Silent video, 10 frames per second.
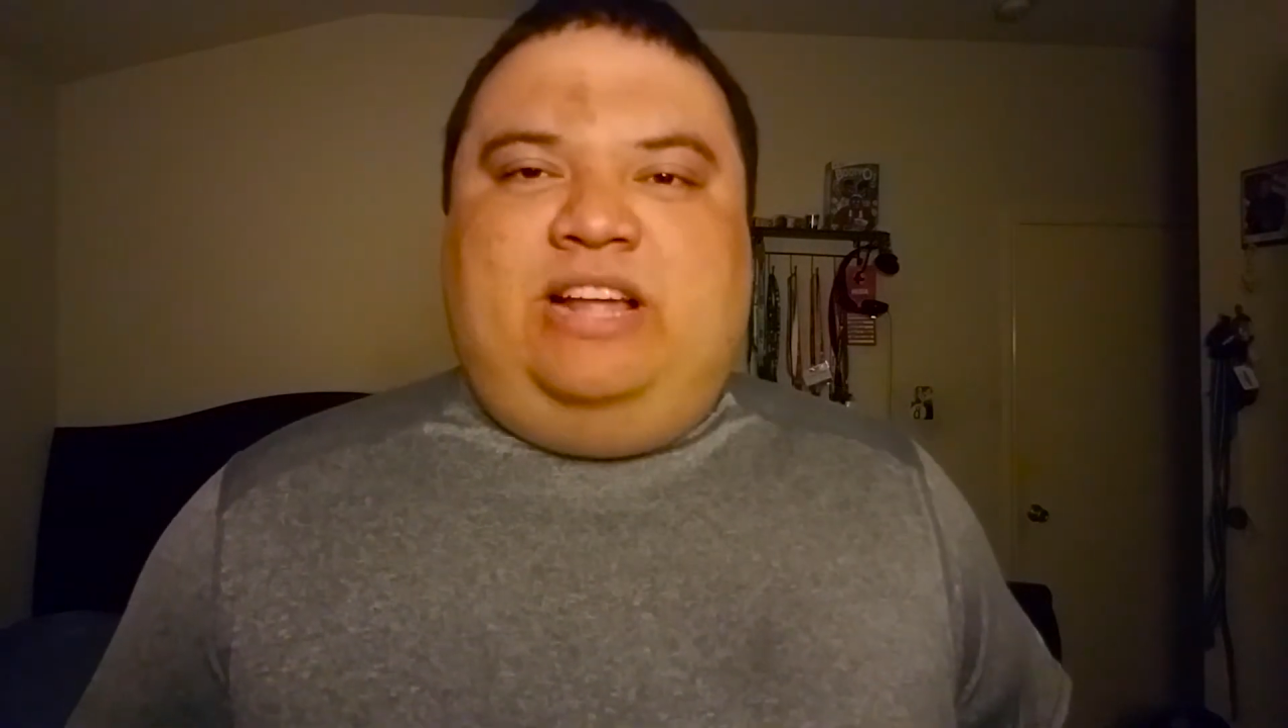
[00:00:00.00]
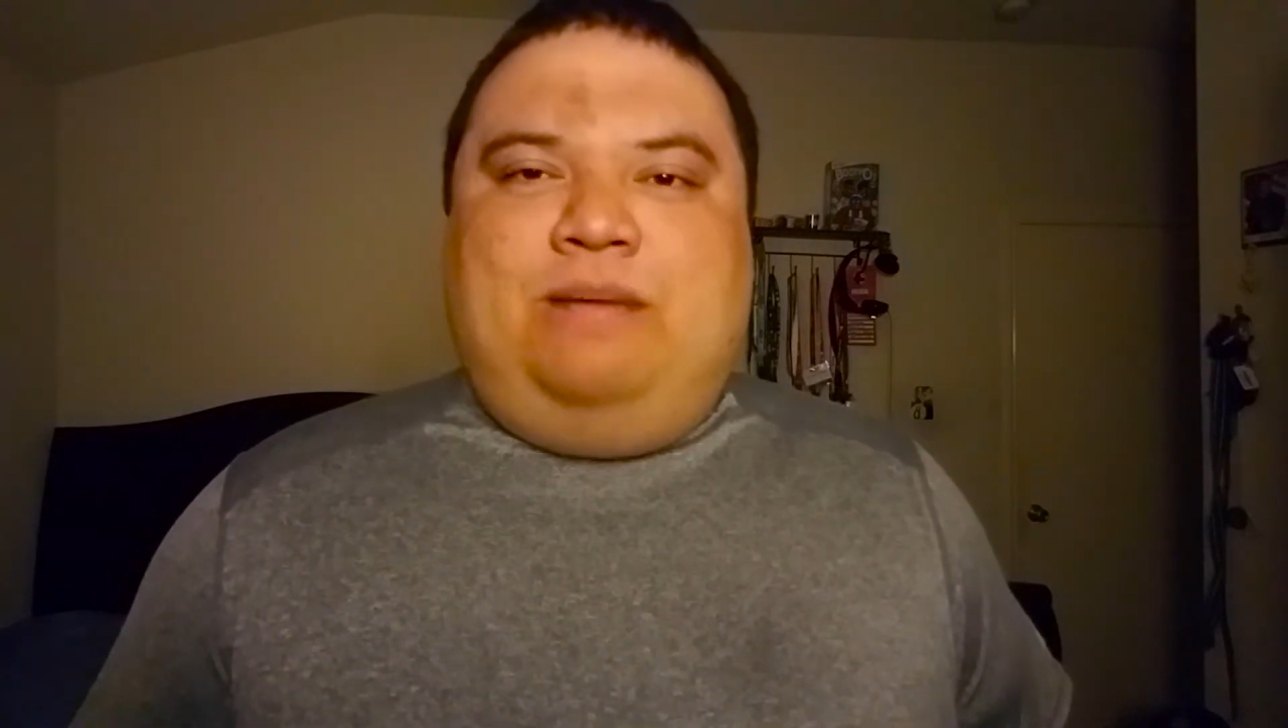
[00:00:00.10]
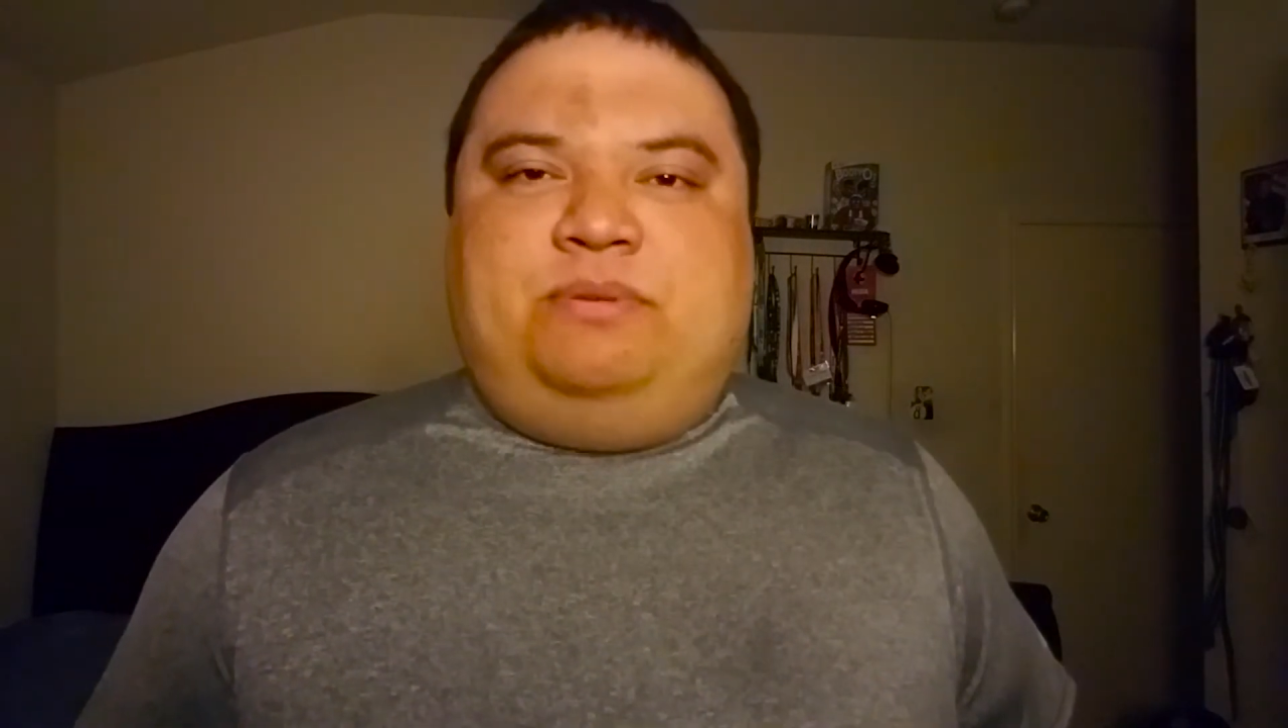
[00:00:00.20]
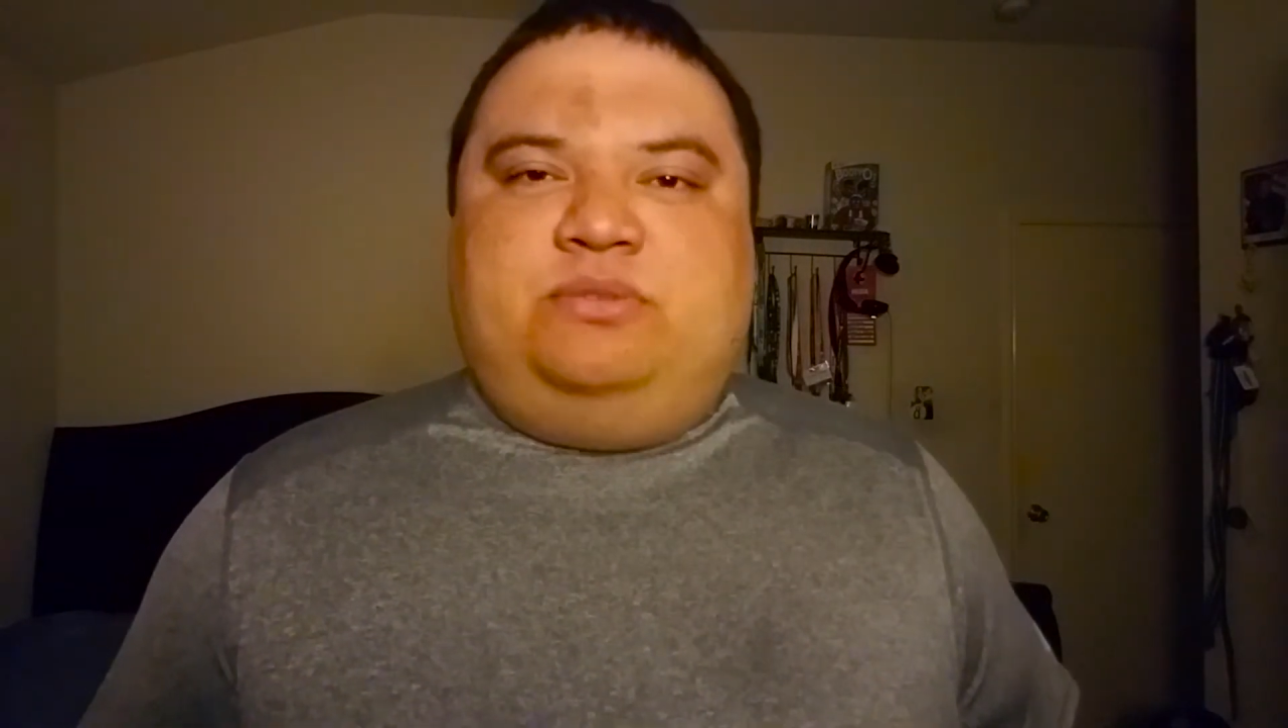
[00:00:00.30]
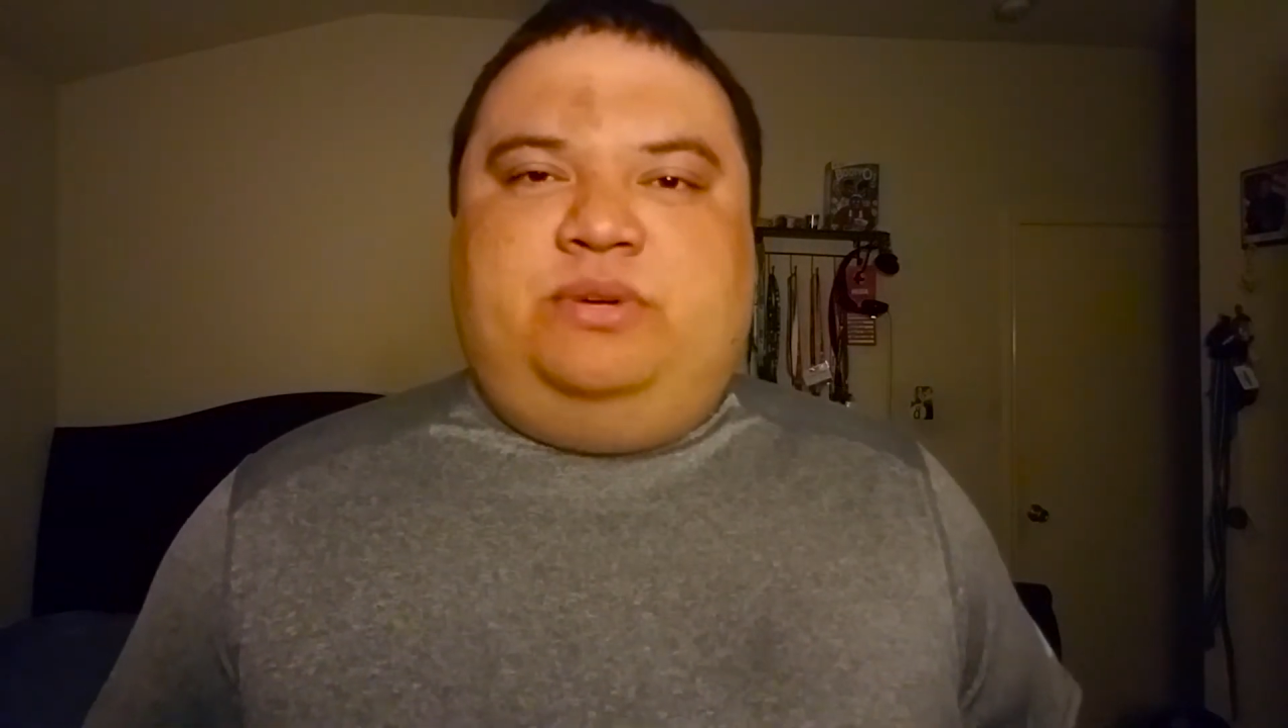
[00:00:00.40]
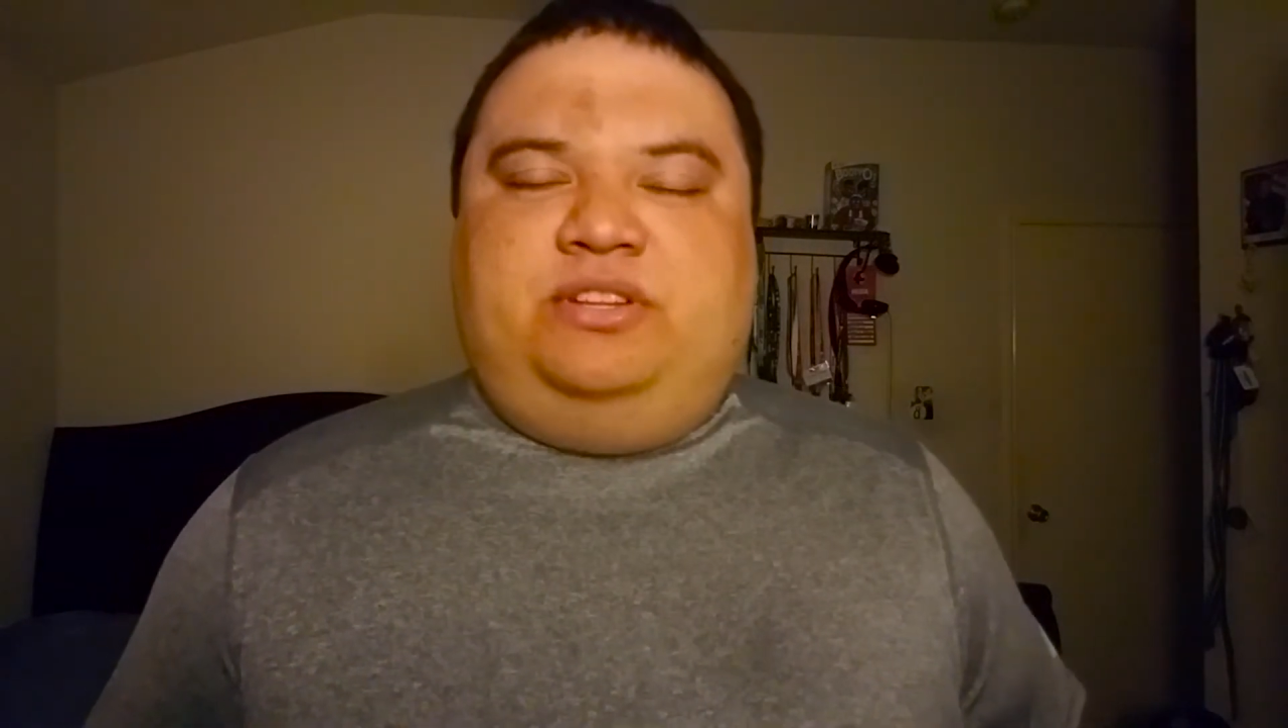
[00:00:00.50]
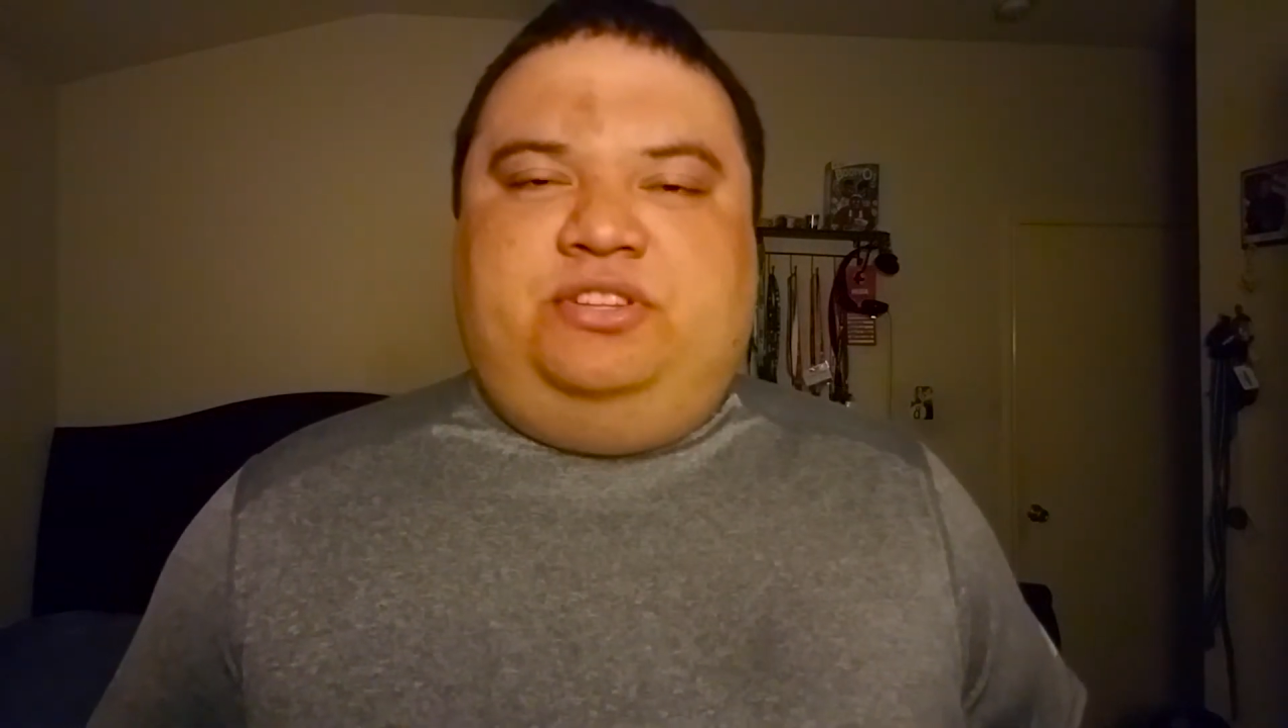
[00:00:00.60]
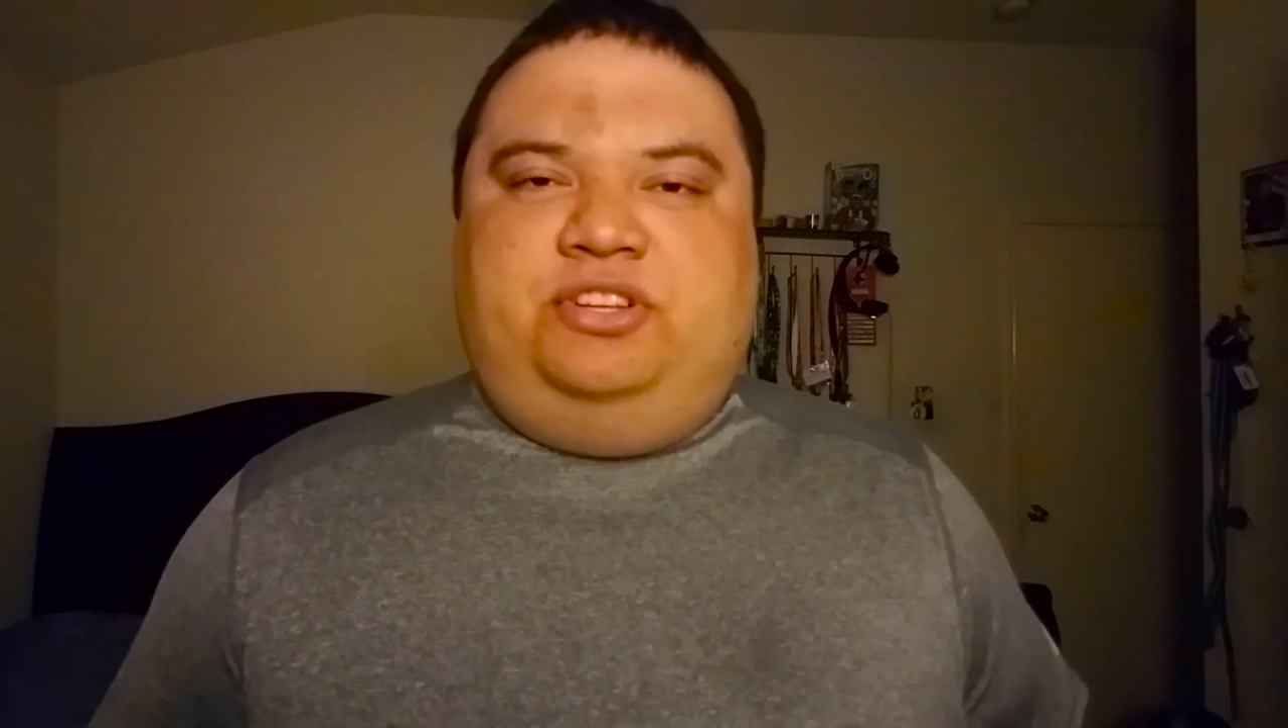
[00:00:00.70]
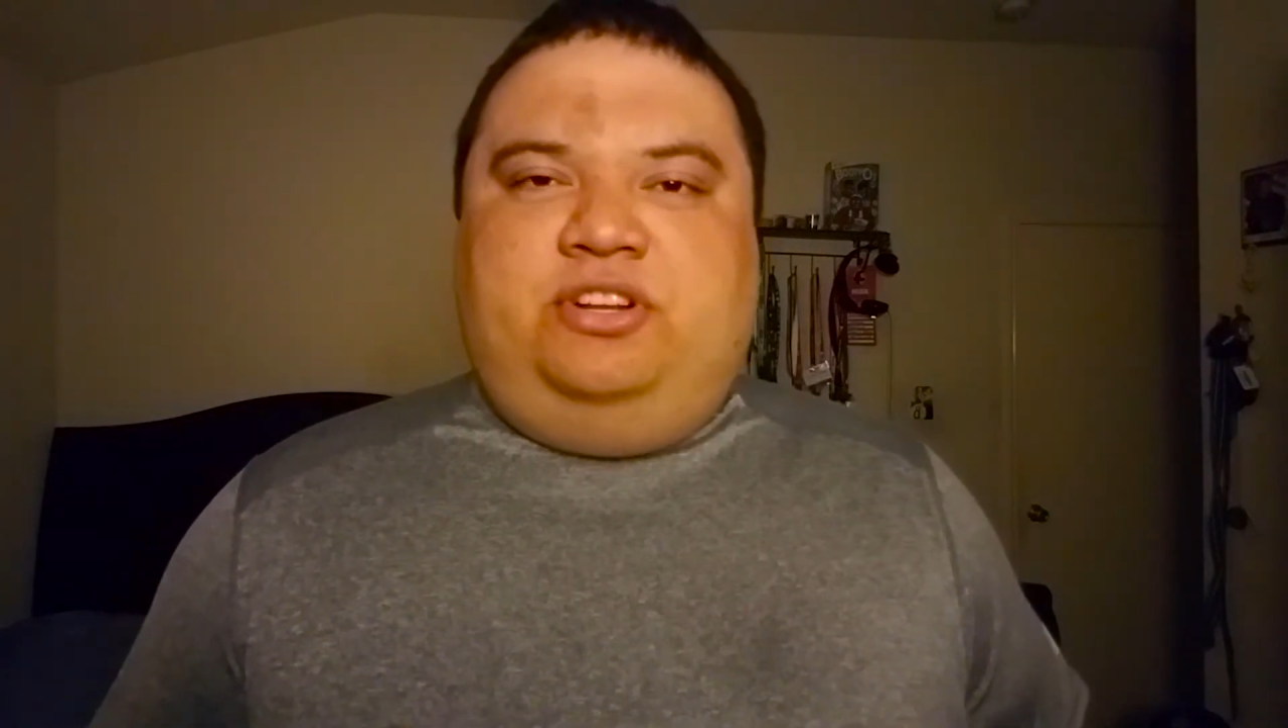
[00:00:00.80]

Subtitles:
it's what happens